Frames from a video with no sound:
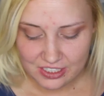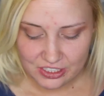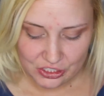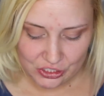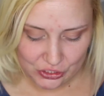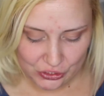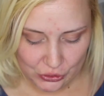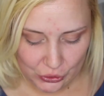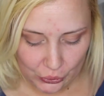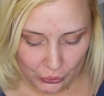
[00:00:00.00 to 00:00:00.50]

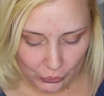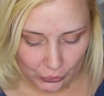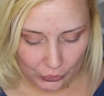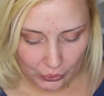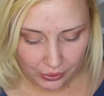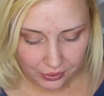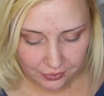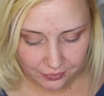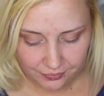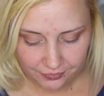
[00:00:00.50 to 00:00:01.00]

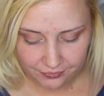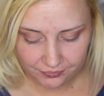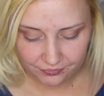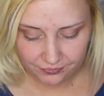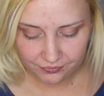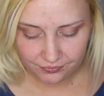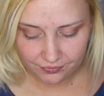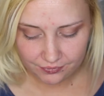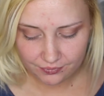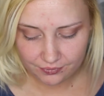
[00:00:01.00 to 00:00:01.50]
So
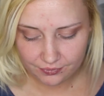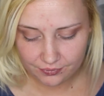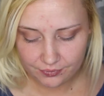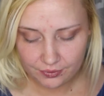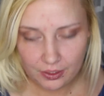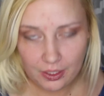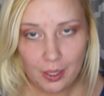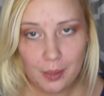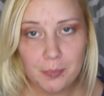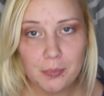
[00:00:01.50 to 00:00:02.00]

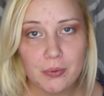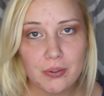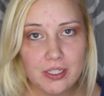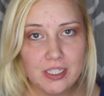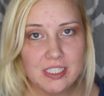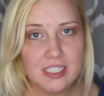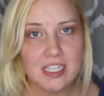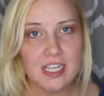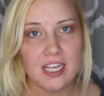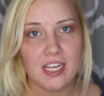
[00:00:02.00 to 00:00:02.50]
I'm going
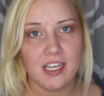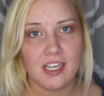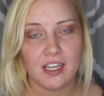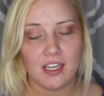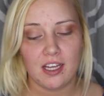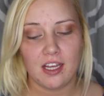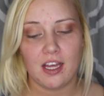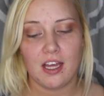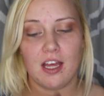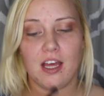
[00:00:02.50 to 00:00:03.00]
to take
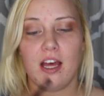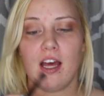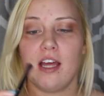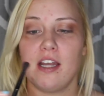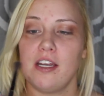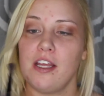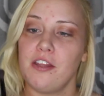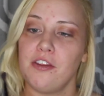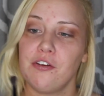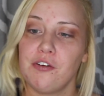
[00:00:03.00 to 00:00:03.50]

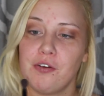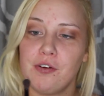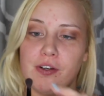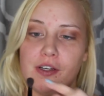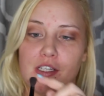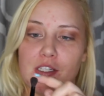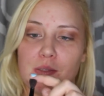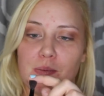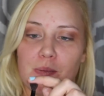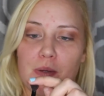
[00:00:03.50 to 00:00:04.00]
another
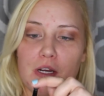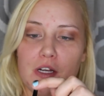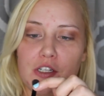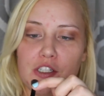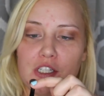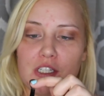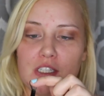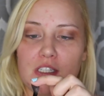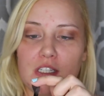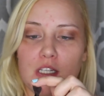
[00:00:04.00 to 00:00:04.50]
crease
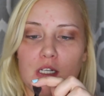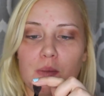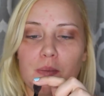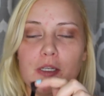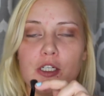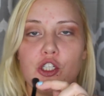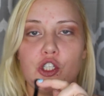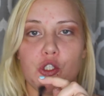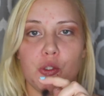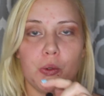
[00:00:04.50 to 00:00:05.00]
brush that's a little
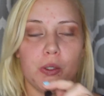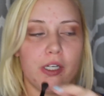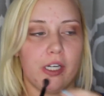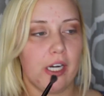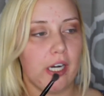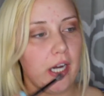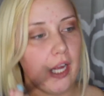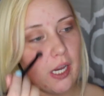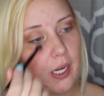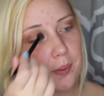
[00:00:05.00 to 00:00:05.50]
bit
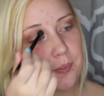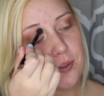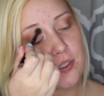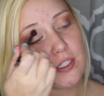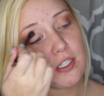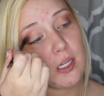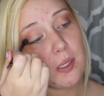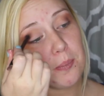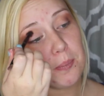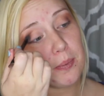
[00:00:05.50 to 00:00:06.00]
shorter, and I'm
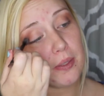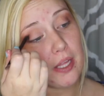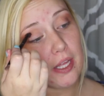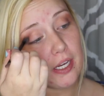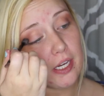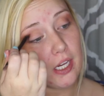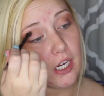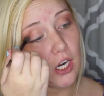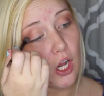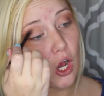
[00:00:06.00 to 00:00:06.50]
just going to
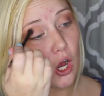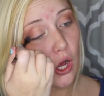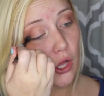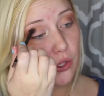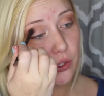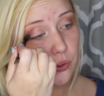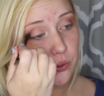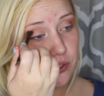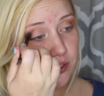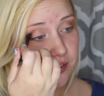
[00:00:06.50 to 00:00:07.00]
blend in
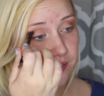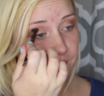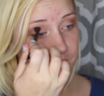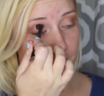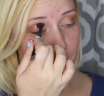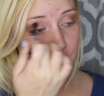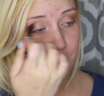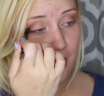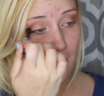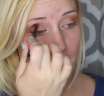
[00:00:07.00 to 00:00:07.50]
all those
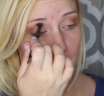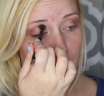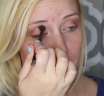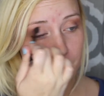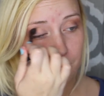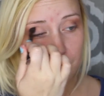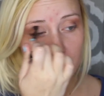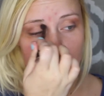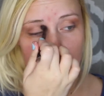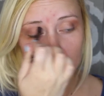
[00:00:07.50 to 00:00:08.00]
different
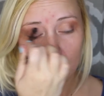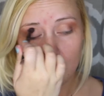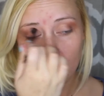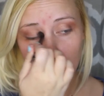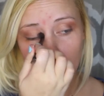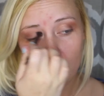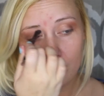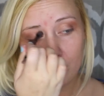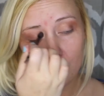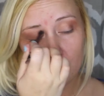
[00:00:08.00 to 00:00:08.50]
shadows,
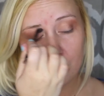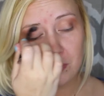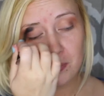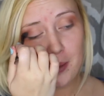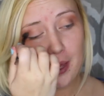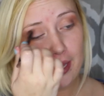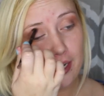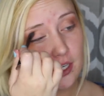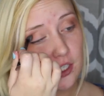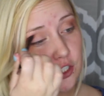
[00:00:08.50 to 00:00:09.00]
those
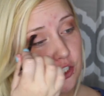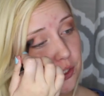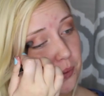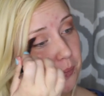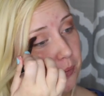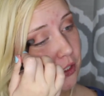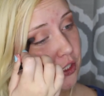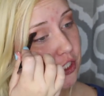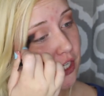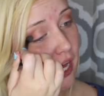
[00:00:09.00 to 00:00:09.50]
matte and
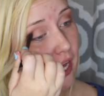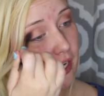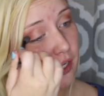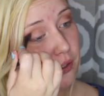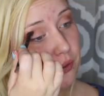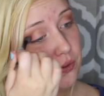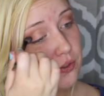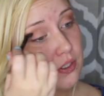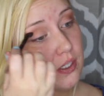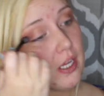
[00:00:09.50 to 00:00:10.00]
shimmer
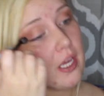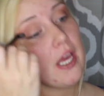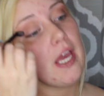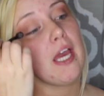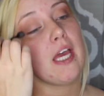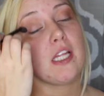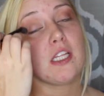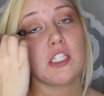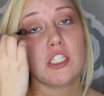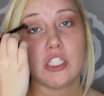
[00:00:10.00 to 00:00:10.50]
shadows,
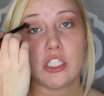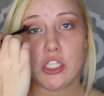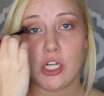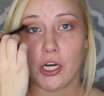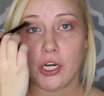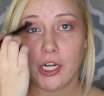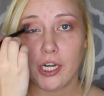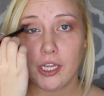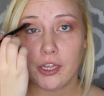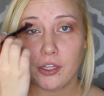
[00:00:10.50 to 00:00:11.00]
and
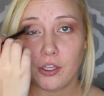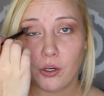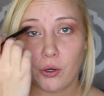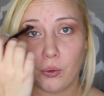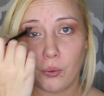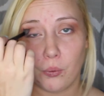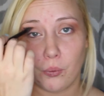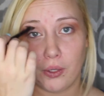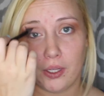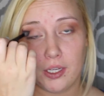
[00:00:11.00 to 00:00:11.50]
start in the
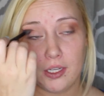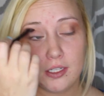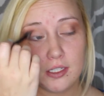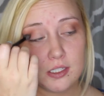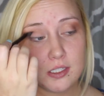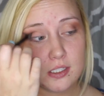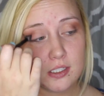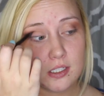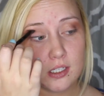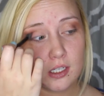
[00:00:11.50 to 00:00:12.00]

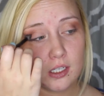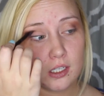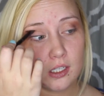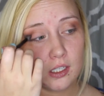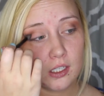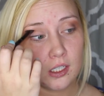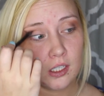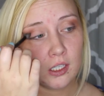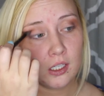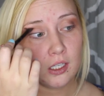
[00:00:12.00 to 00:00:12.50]
crease
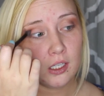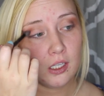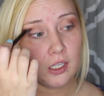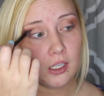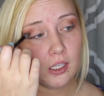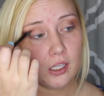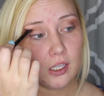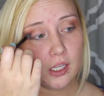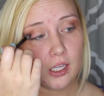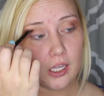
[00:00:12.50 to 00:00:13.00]

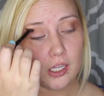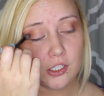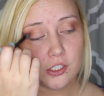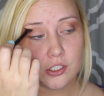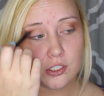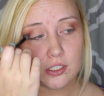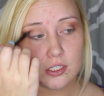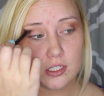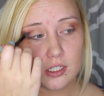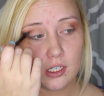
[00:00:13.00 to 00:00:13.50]
and
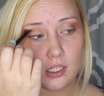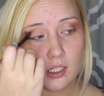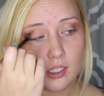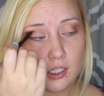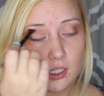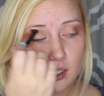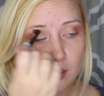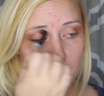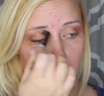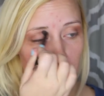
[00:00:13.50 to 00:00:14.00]
just
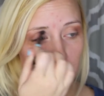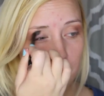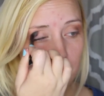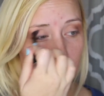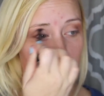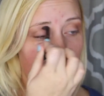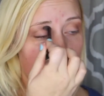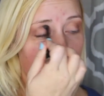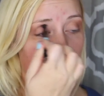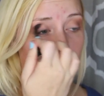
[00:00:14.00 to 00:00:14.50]

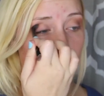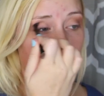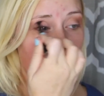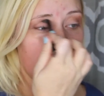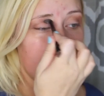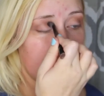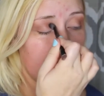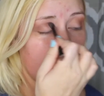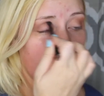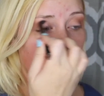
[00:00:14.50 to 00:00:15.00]
blend it
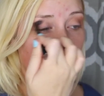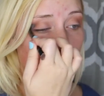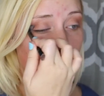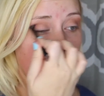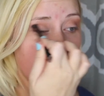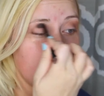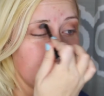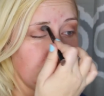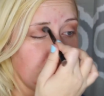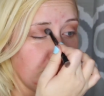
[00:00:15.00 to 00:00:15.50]
in and
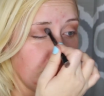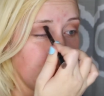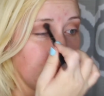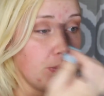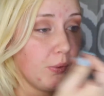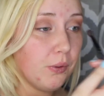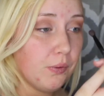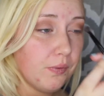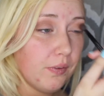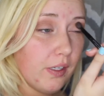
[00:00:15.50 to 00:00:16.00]

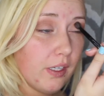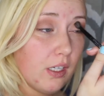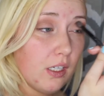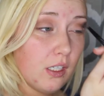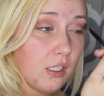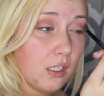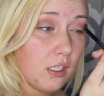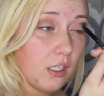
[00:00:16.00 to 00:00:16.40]
move it.